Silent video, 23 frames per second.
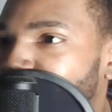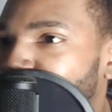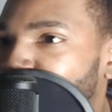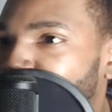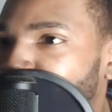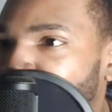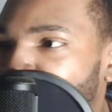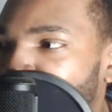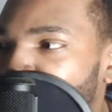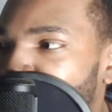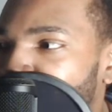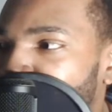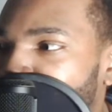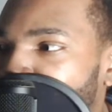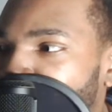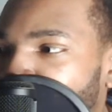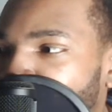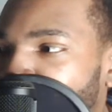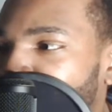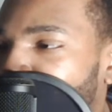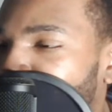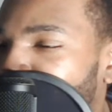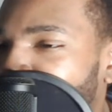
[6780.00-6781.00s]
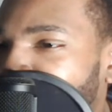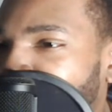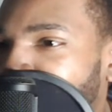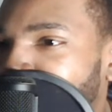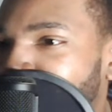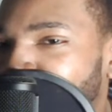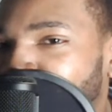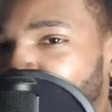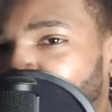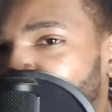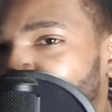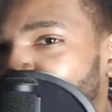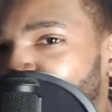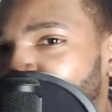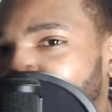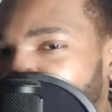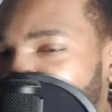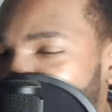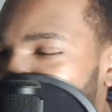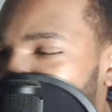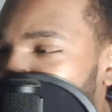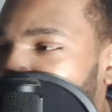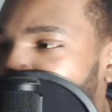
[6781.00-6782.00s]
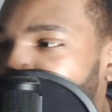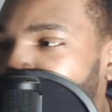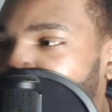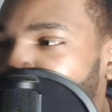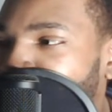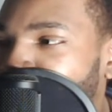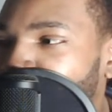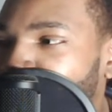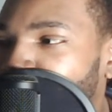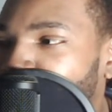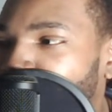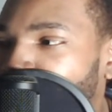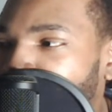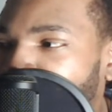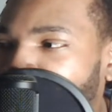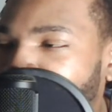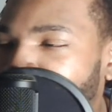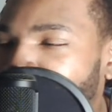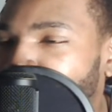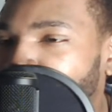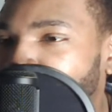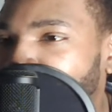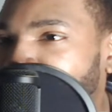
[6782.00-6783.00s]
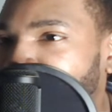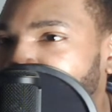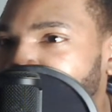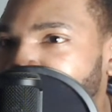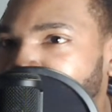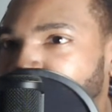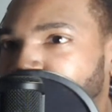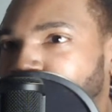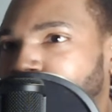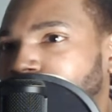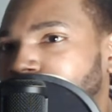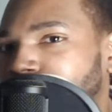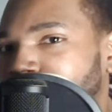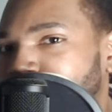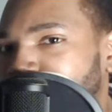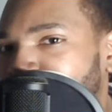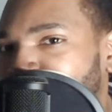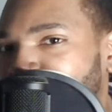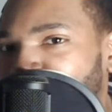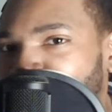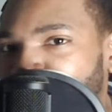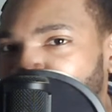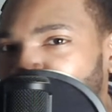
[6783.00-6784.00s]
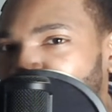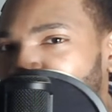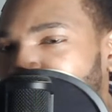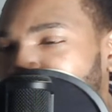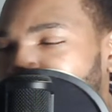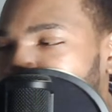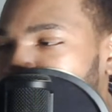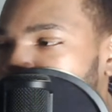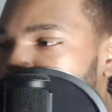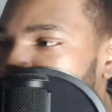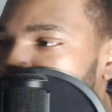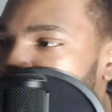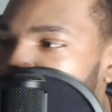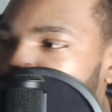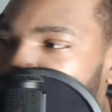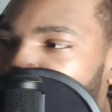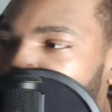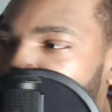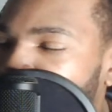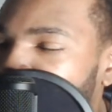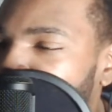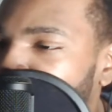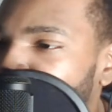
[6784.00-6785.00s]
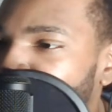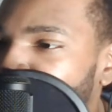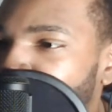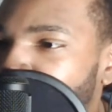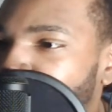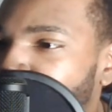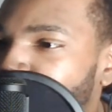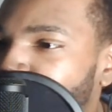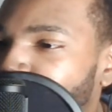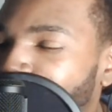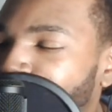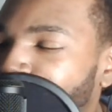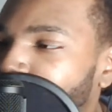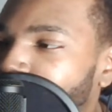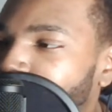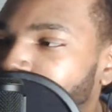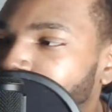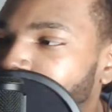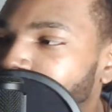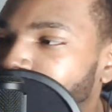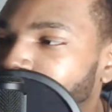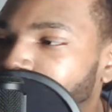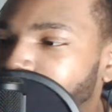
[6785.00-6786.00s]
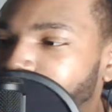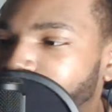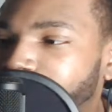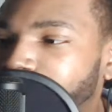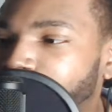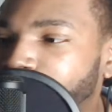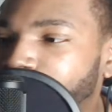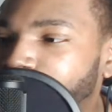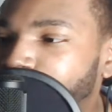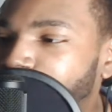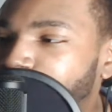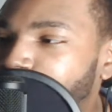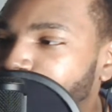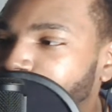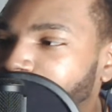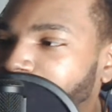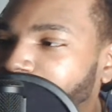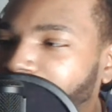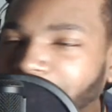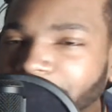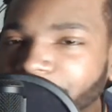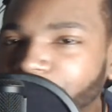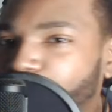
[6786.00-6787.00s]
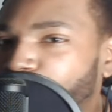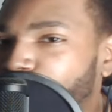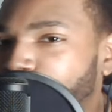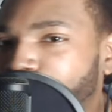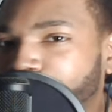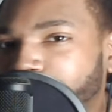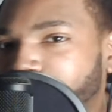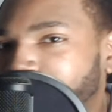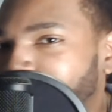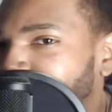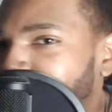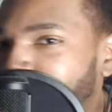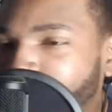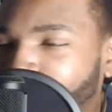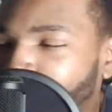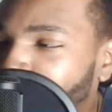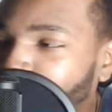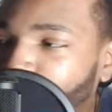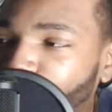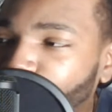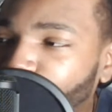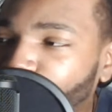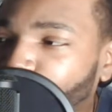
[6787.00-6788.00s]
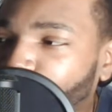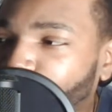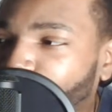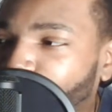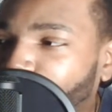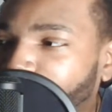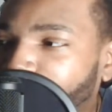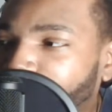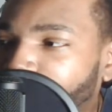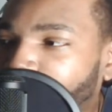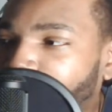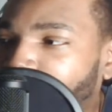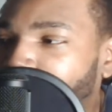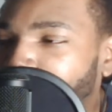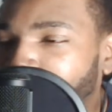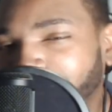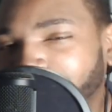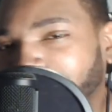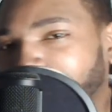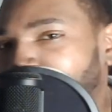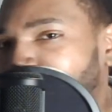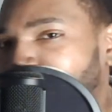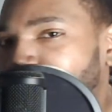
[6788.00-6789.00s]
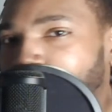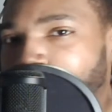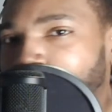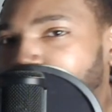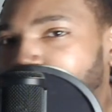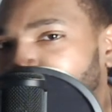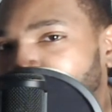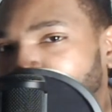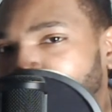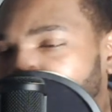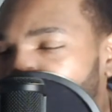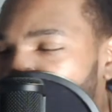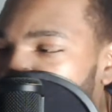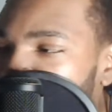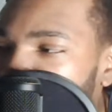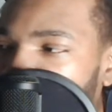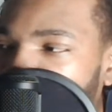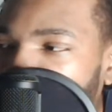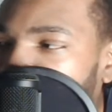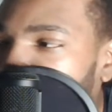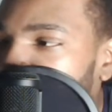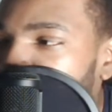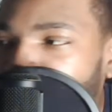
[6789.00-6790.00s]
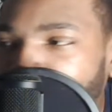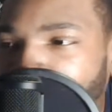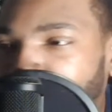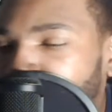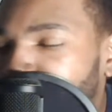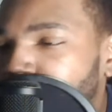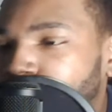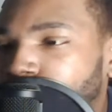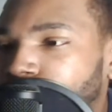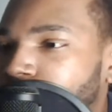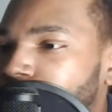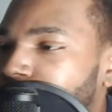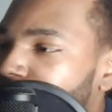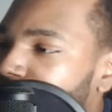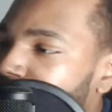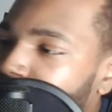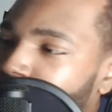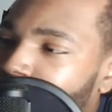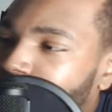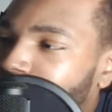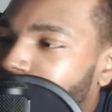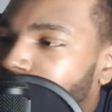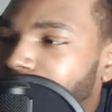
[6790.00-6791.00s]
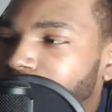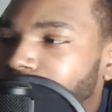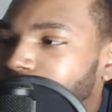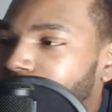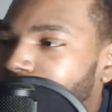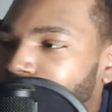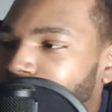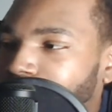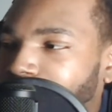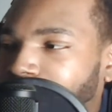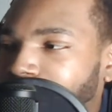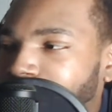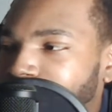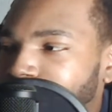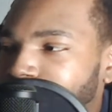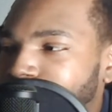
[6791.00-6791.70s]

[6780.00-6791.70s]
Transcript: when you hear that total that you got to pay your remaining balance plus the resort fees and incidentals, to simply just be like, I just want to put the incidentals on a credit card and I can pay for my room however else, like,